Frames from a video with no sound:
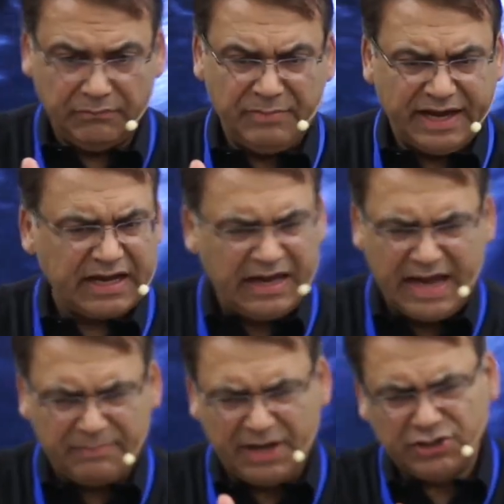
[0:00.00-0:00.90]
make a
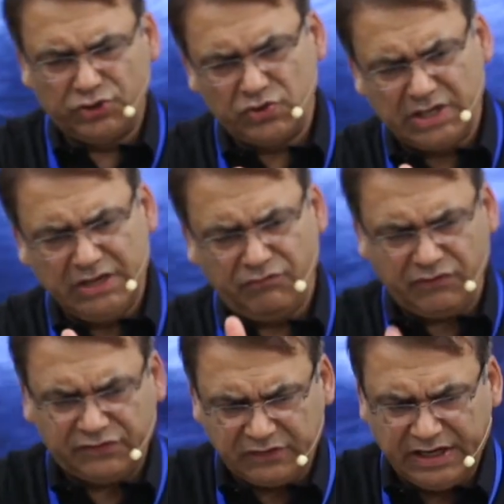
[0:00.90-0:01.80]
habit. Usually
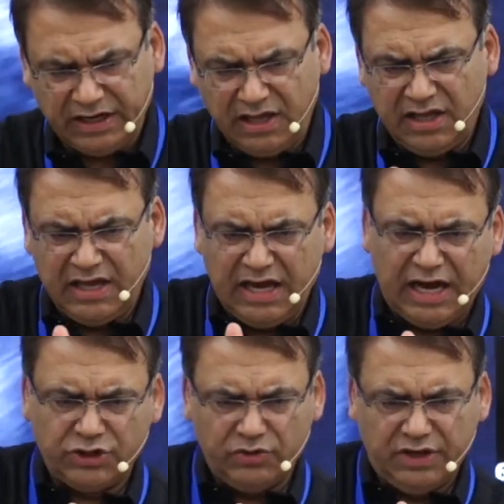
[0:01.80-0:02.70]
first thing
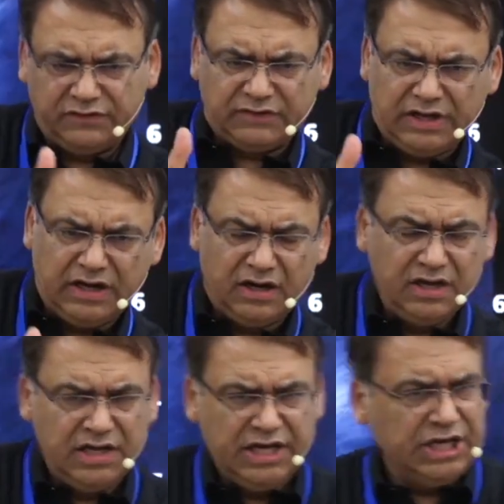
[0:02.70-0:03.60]
I do is
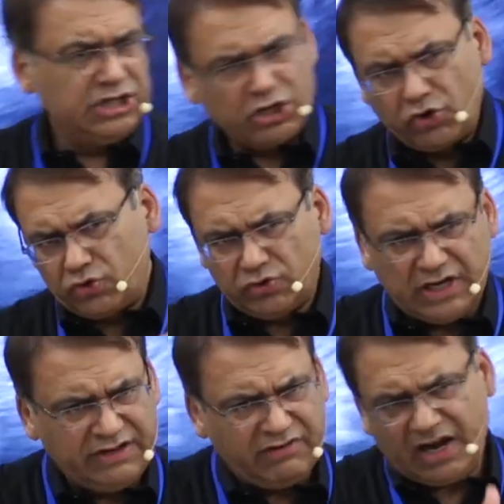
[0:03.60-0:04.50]
either go to
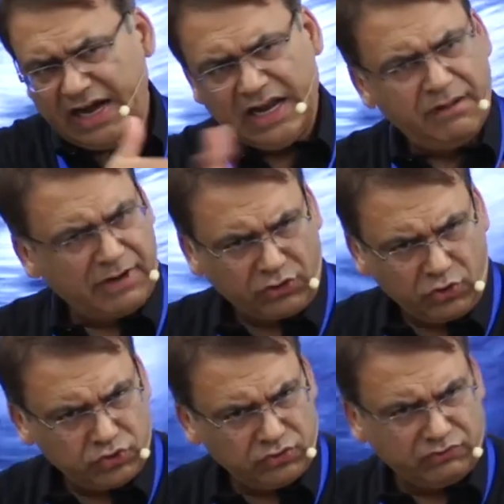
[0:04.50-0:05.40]
the liver hilum or
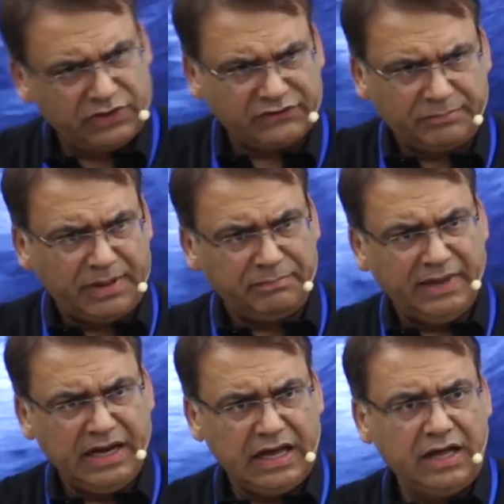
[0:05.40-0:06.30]
go towards the
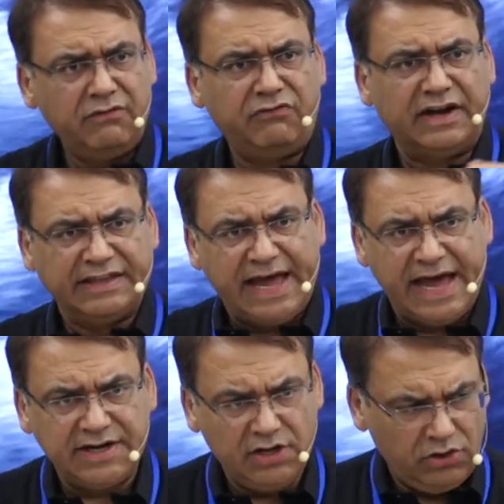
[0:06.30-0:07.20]
papilla. For
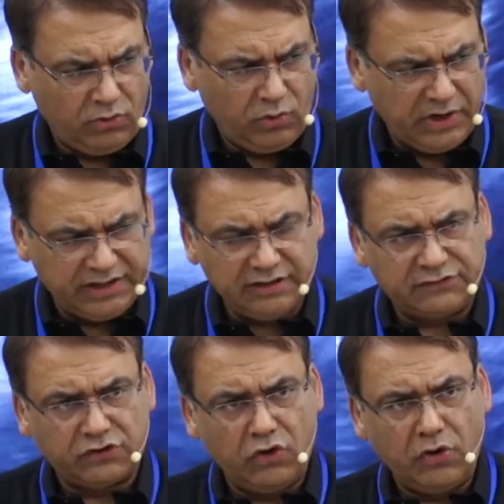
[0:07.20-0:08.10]
that, holding
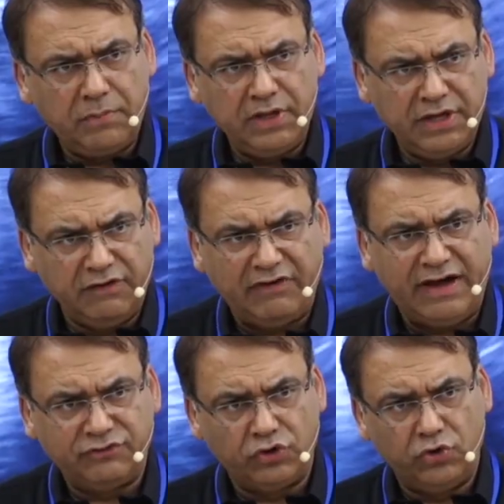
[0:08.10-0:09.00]
the scope, if
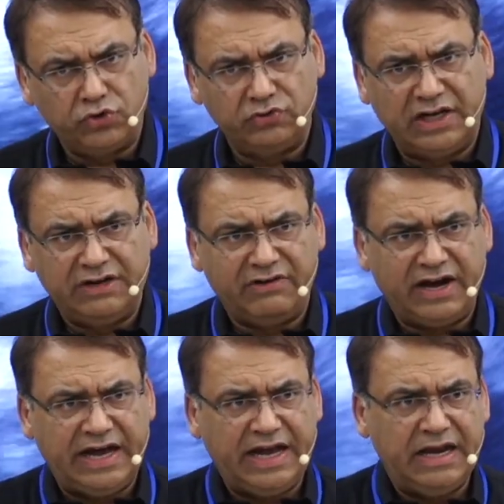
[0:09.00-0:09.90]
I have to go to the liver
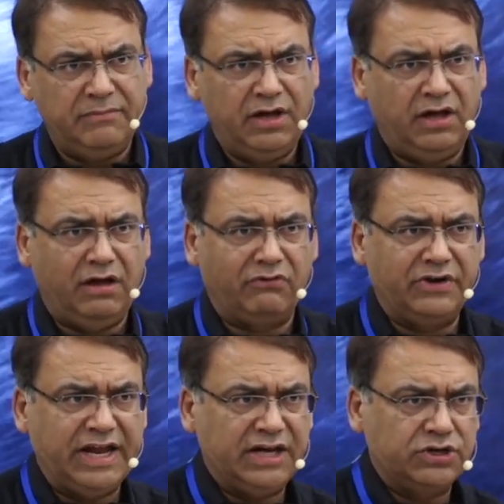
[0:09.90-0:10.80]
hilum, I'll
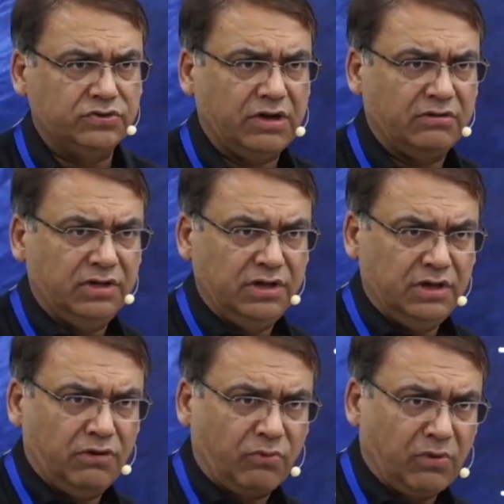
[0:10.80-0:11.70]
rotate it to the
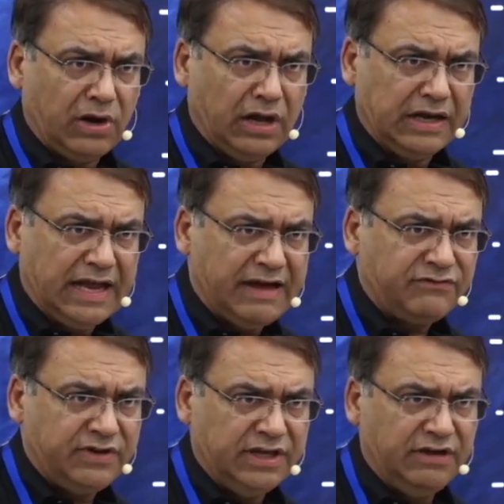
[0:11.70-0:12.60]

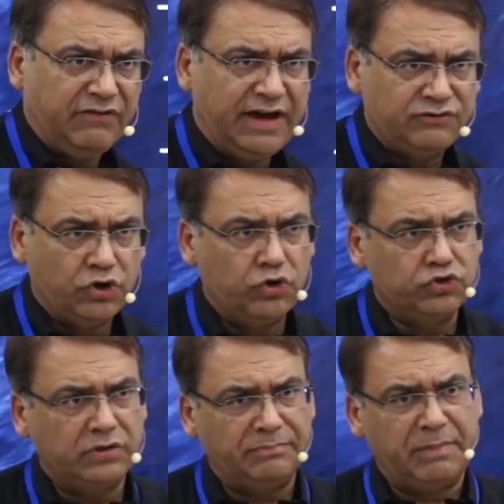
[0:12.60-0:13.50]
left. If I have to go to the